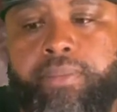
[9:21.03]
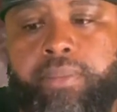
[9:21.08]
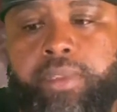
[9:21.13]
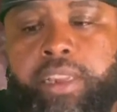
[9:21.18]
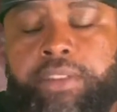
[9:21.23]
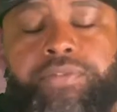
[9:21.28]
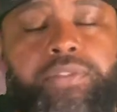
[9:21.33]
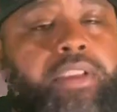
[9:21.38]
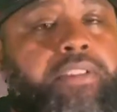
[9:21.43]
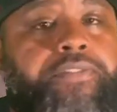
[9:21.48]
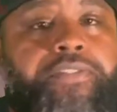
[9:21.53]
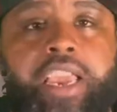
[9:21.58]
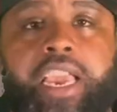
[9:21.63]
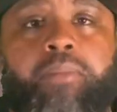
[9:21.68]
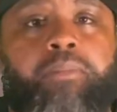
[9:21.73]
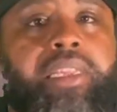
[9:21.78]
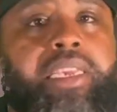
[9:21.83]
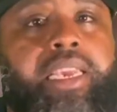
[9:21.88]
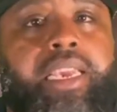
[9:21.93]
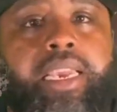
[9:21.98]
if the
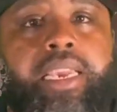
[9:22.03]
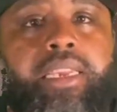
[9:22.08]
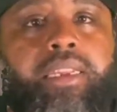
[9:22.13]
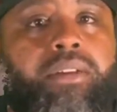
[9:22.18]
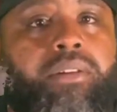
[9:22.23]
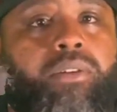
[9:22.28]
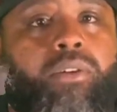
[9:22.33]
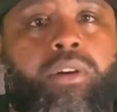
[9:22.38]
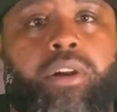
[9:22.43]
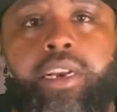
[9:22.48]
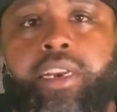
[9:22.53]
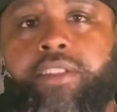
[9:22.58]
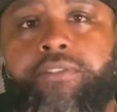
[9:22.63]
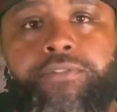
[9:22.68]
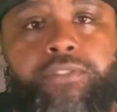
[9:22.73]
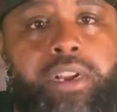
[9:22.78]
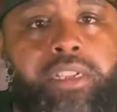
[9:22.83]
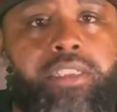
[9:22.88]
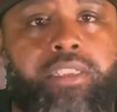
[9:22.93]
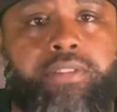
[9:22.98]
family or any
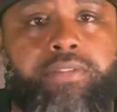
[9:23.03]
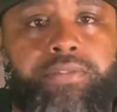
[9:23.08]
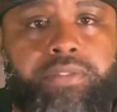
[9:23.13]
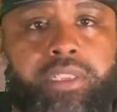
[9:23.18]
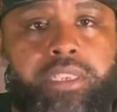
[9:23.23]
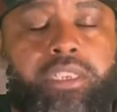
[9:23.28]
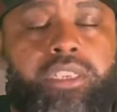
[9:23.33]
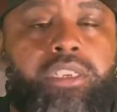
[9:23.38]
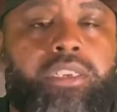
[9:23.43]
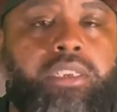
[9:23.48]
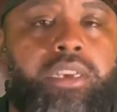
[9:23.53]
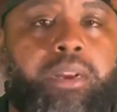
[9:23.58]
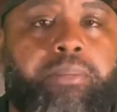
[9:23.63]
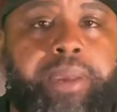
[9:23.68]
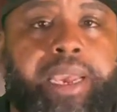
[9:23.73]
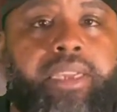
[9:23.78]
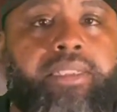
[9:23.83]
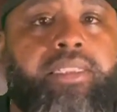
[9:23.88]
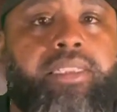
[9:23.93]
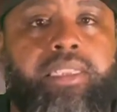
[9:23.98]
friends of this young
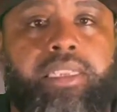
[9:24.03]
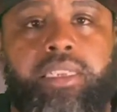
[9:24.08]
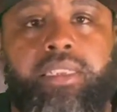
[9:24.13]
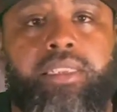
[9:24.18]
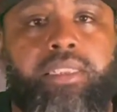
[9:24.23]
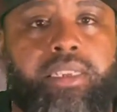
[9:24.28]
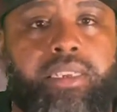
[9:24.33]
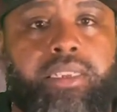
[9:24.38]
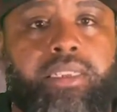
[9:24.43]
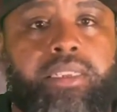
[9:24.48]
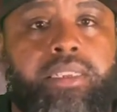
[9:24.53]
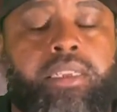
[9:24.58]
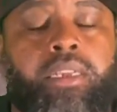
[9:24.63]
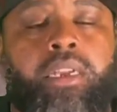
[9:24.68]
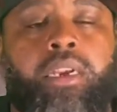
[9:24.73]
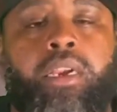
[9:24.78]
man sees this,